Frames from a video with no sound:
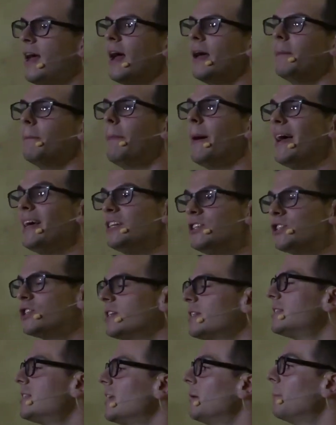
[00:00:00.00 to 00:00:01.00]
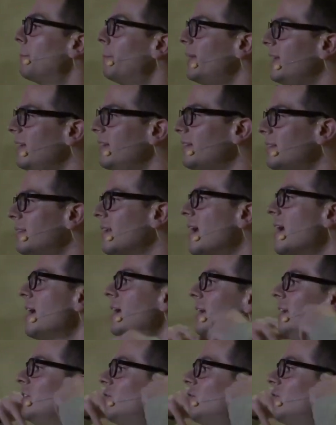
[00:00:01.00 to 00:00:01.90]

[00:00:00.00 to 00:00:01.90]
and patience and peace. He